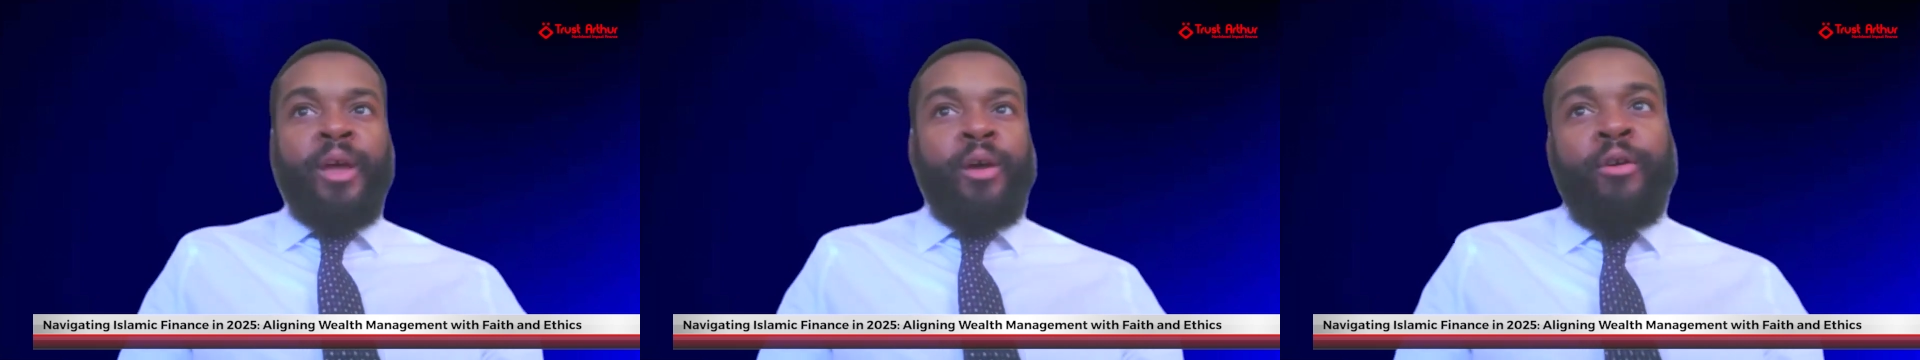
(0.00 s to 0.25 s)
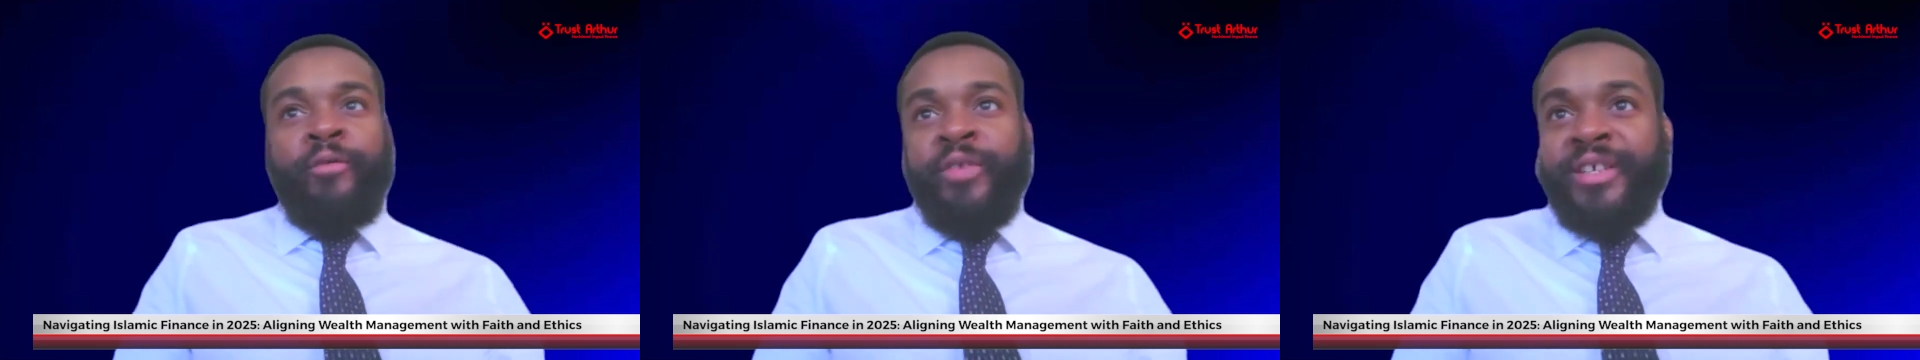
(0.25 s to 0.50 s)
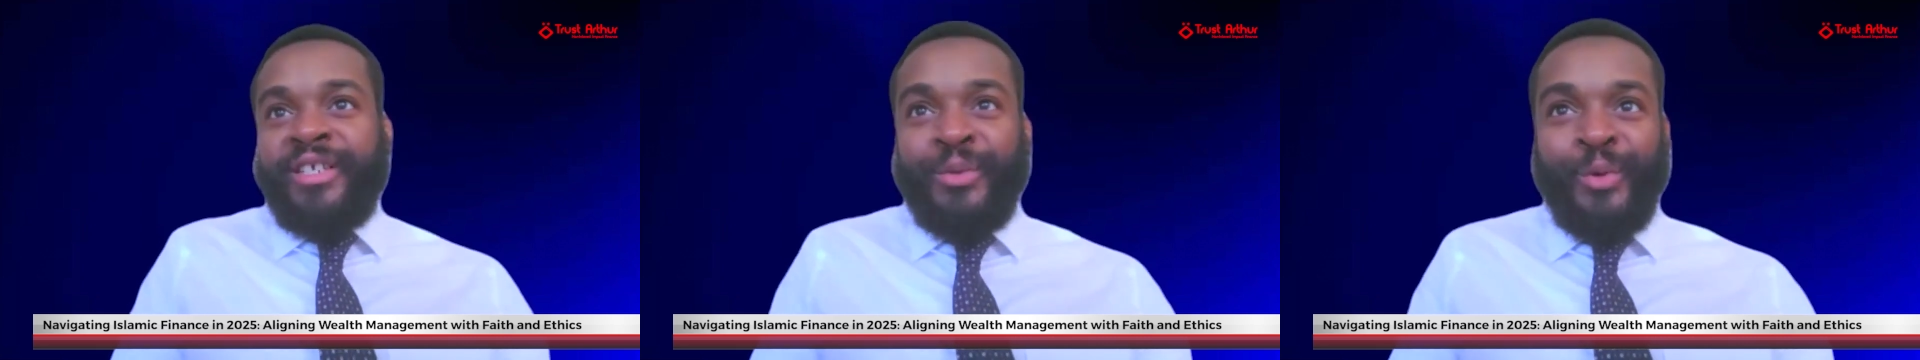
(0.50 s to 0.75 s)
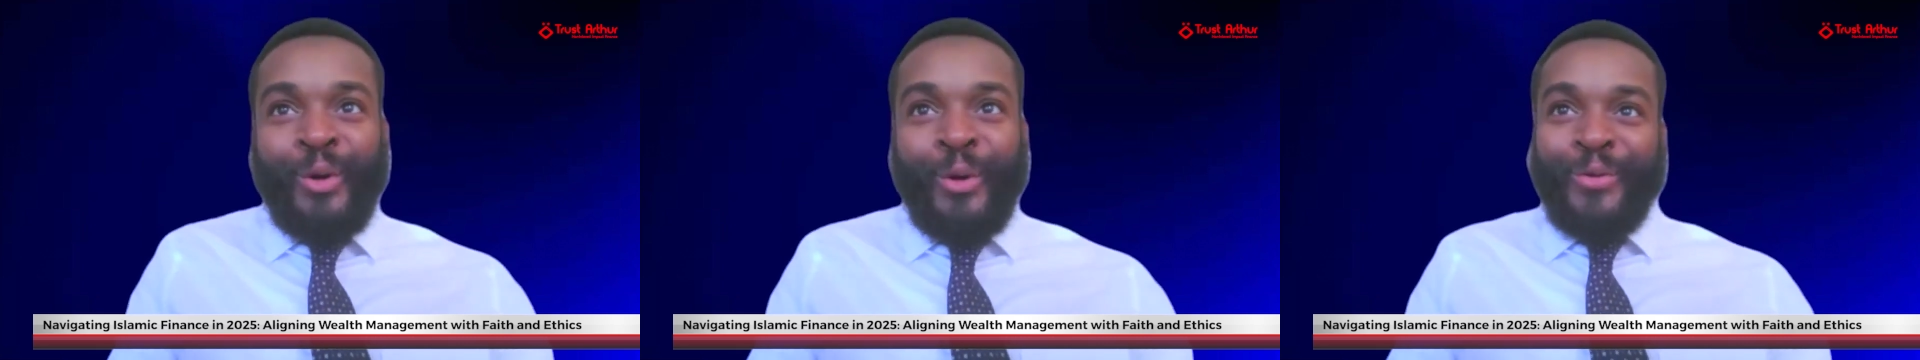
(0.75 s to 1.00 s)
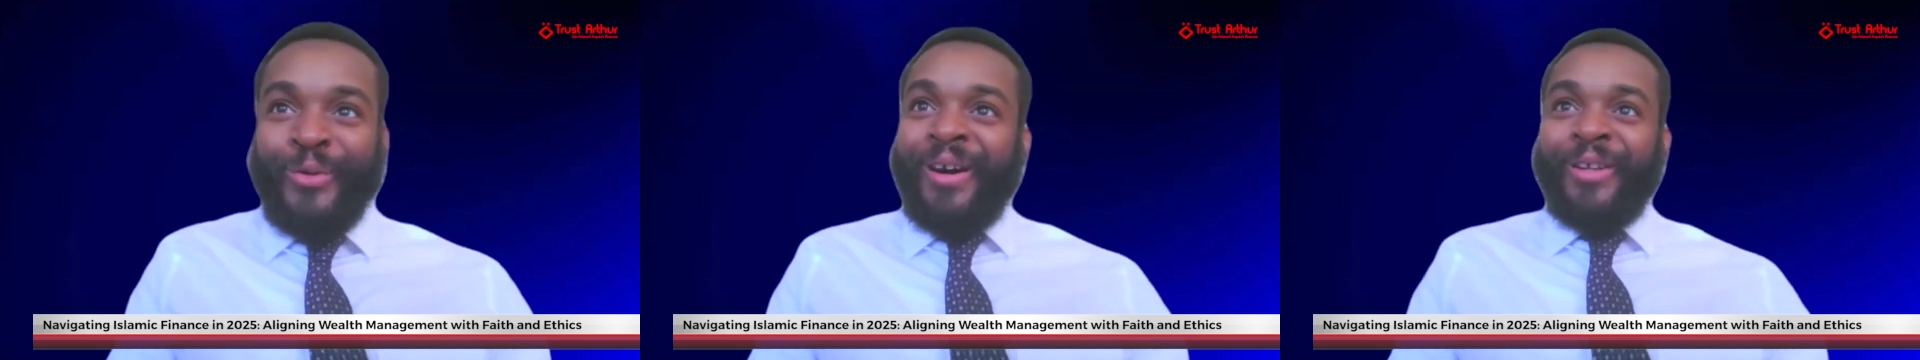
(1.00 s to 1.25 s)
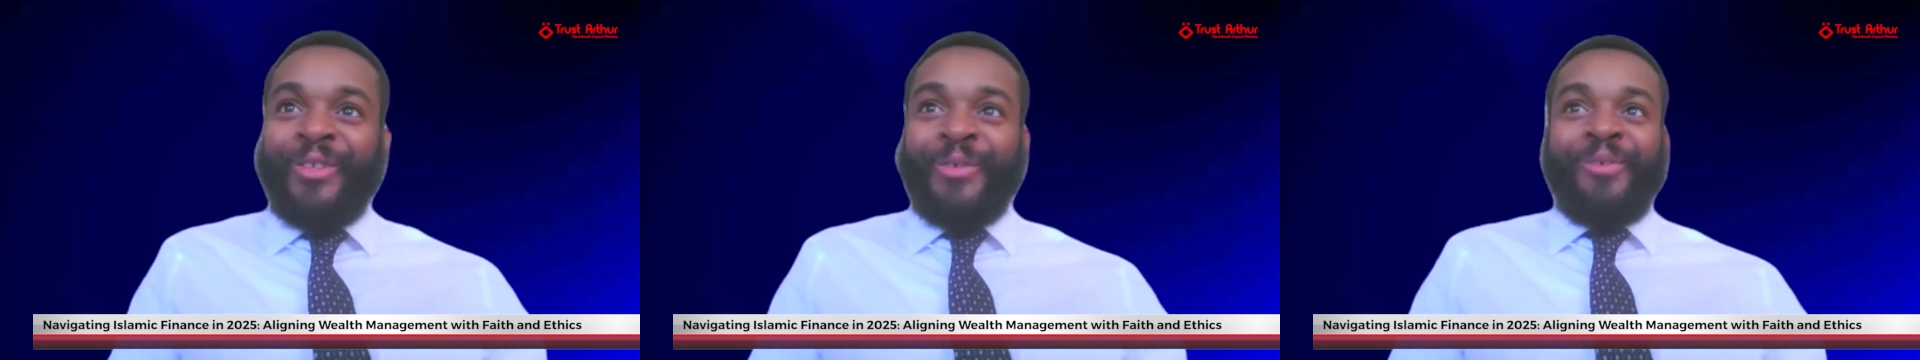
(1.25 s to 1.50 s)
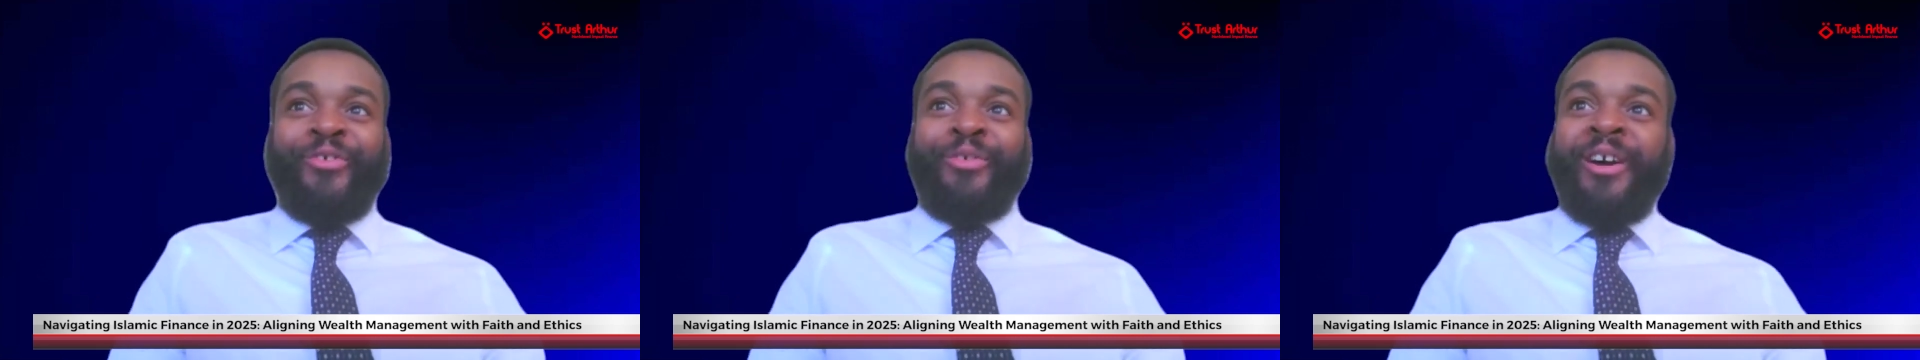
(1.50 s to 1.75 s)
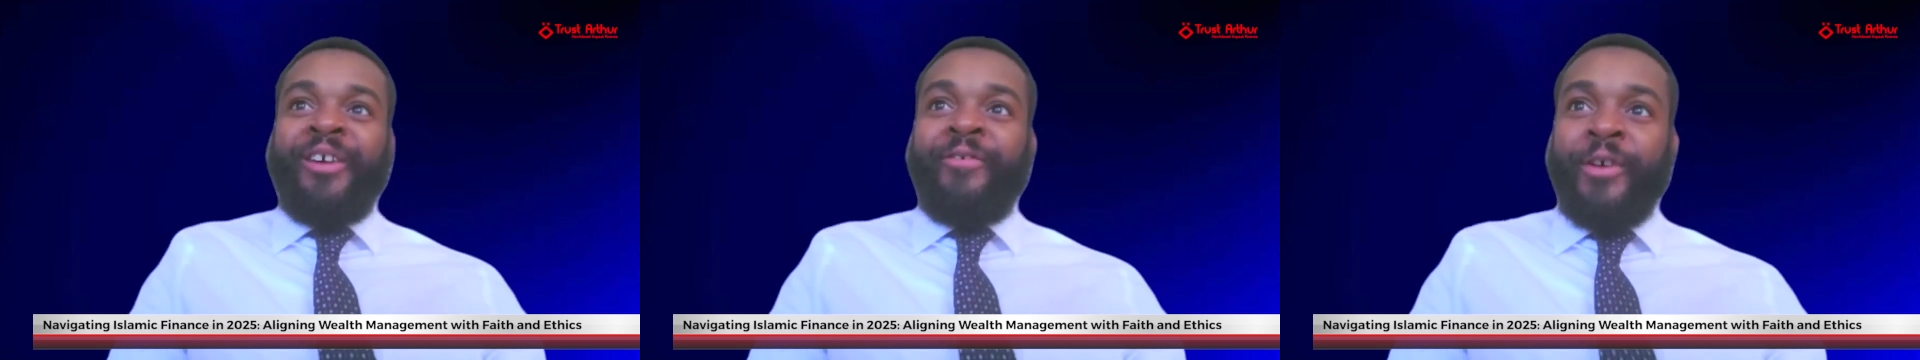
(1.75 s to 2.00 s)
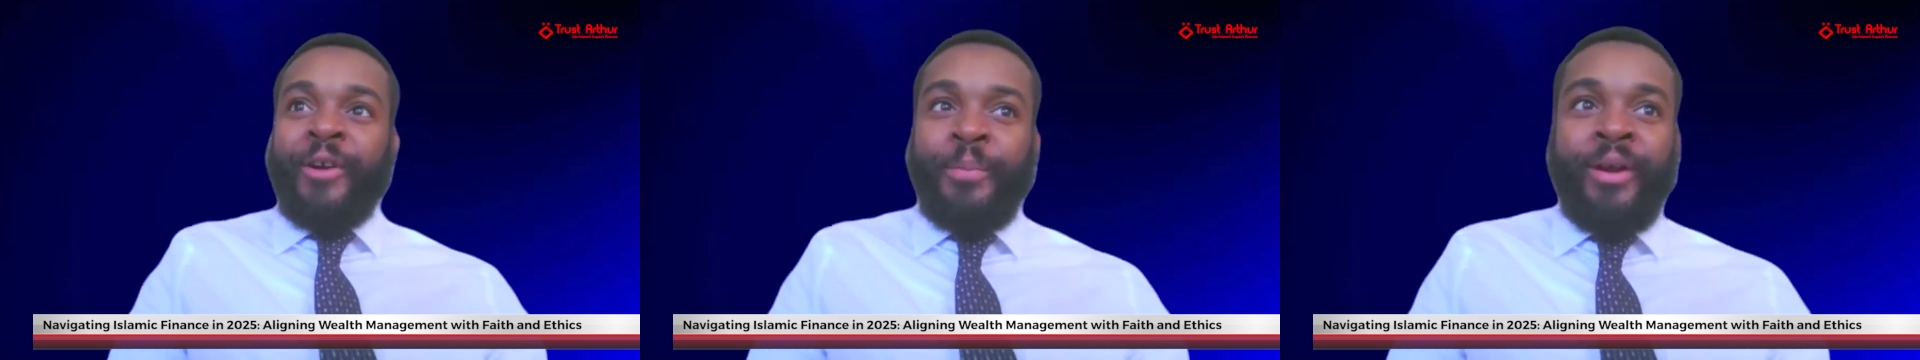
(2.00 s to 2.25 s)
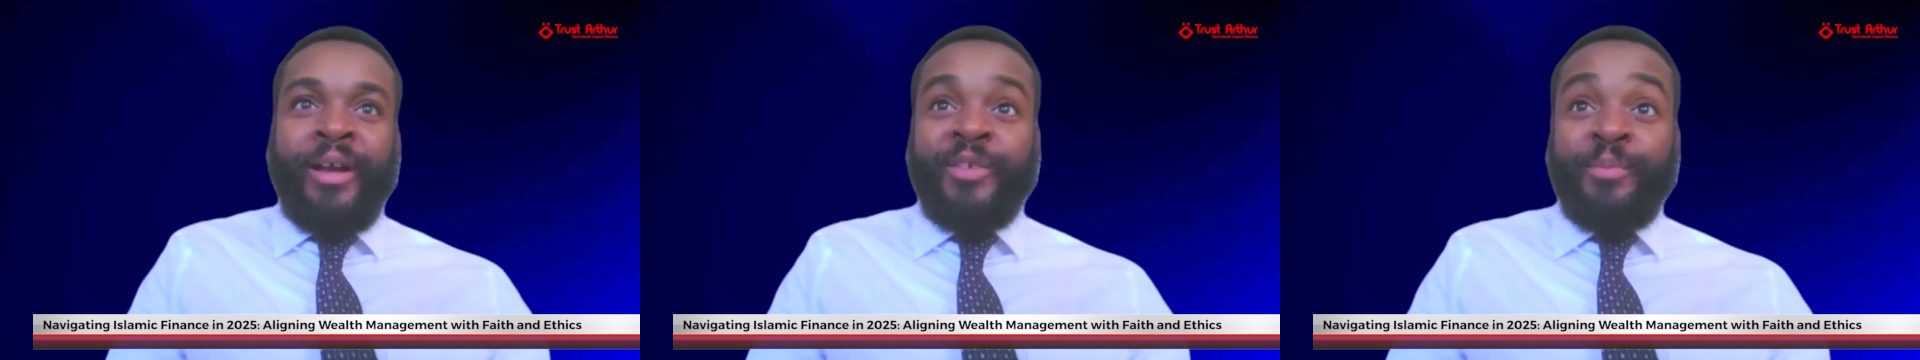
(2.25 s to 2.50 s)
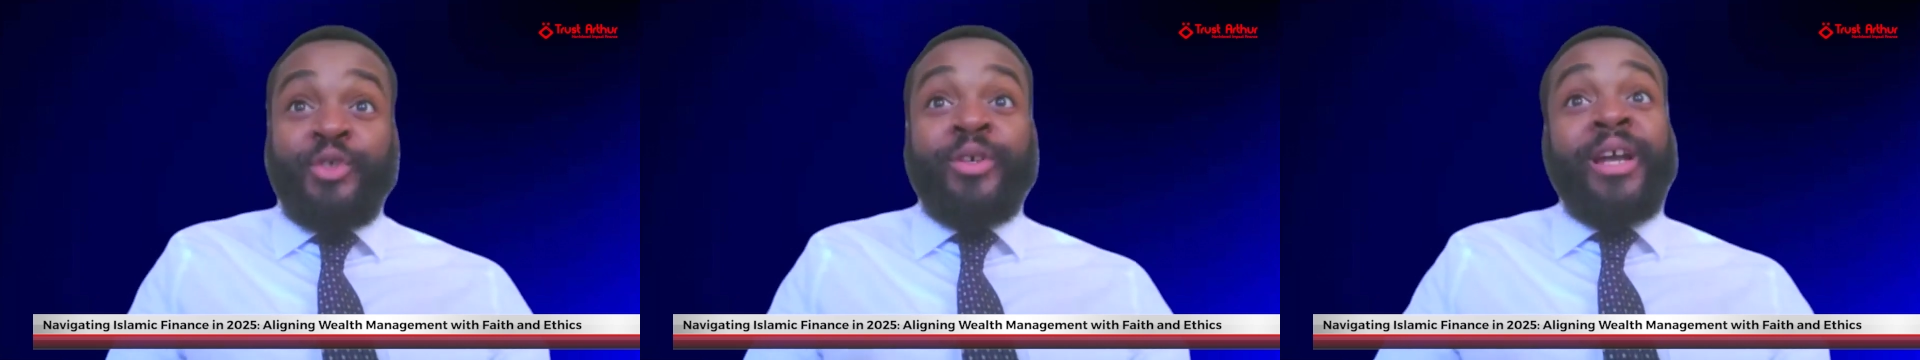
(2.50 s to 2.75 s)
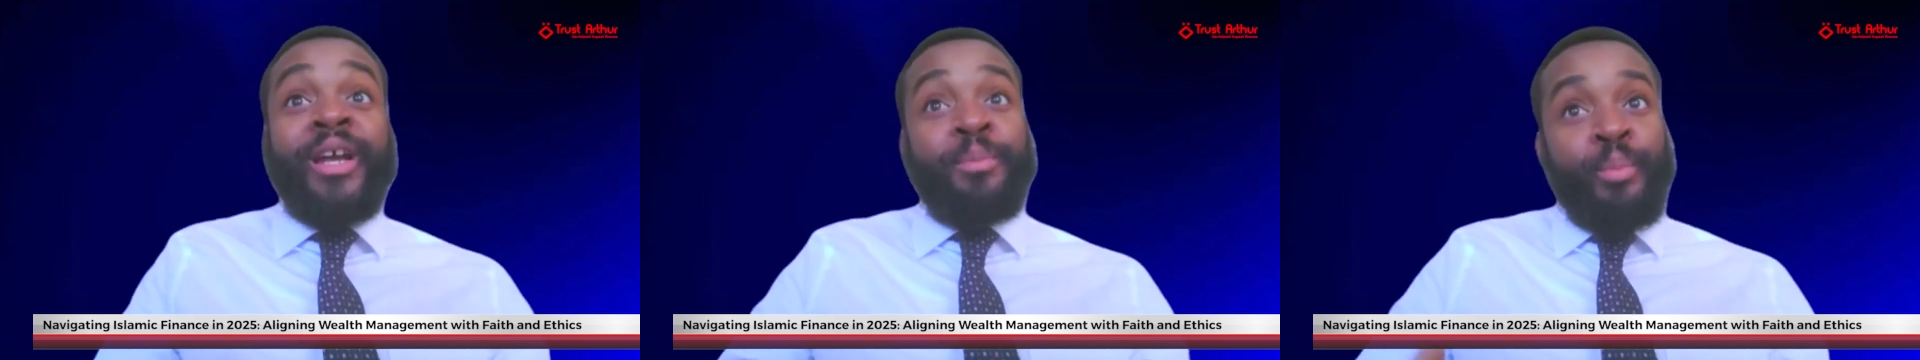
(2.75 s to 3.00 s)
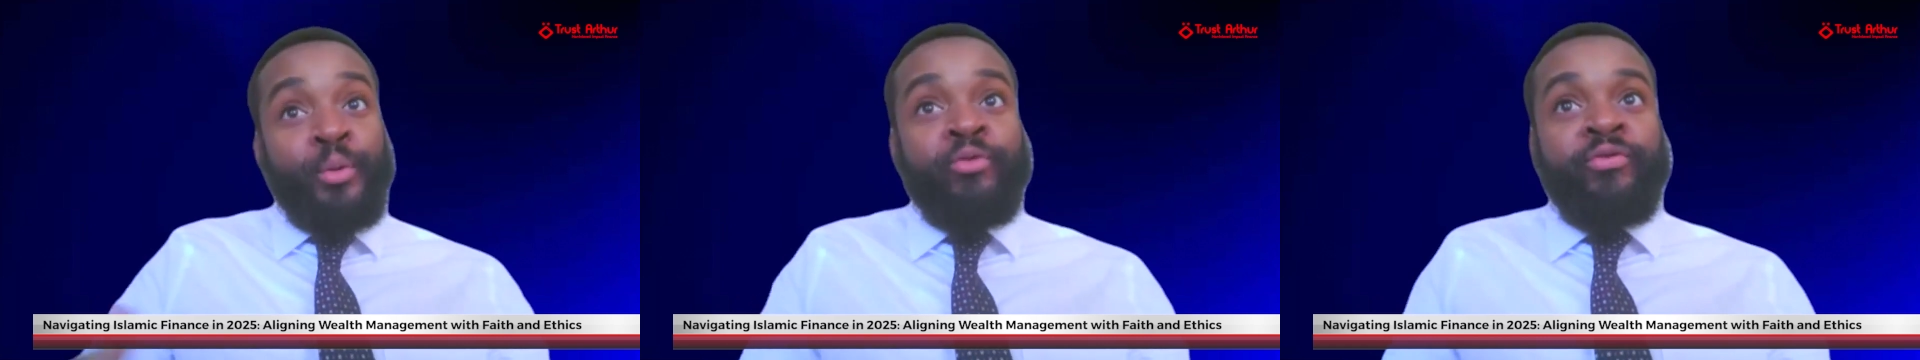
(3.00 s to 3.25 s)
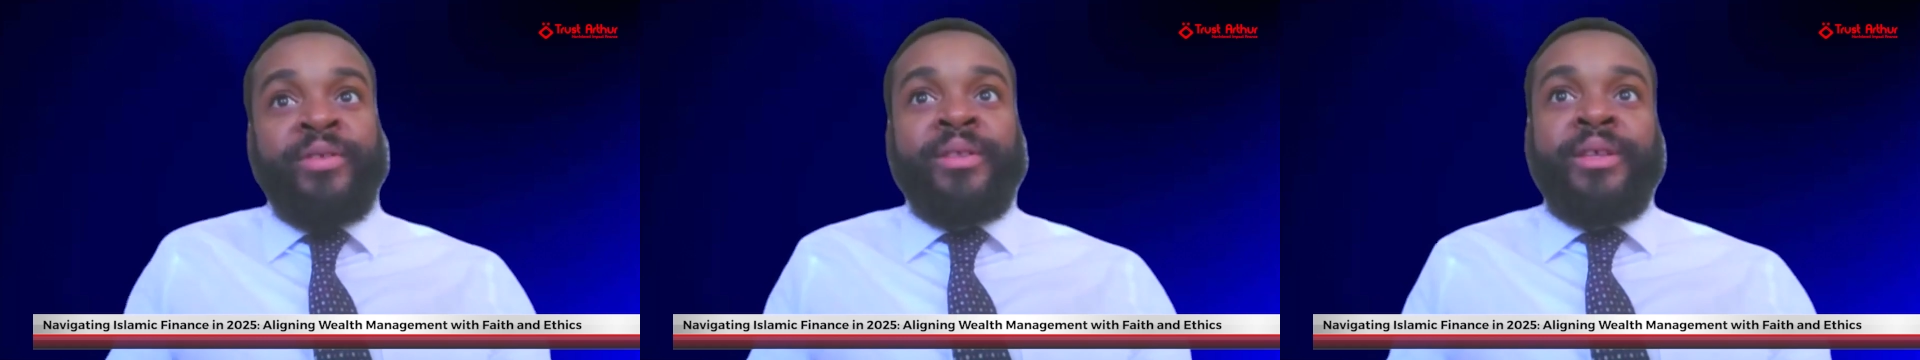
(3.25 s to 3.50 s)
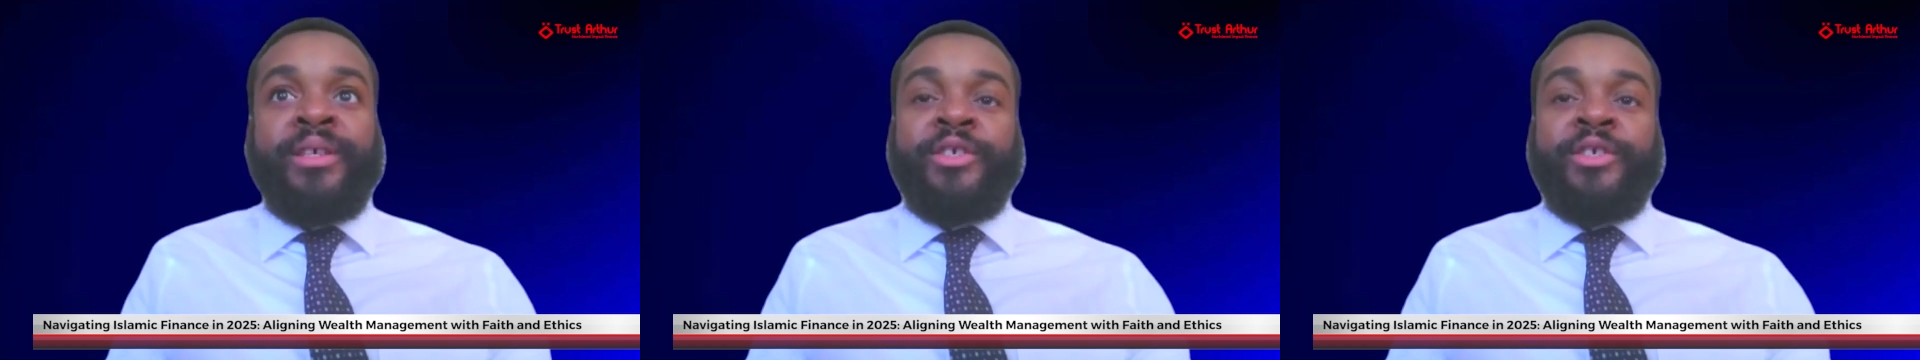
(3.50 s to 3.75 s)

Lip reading: Obviously, we all know how to perform our third prayers, but you can improve in these.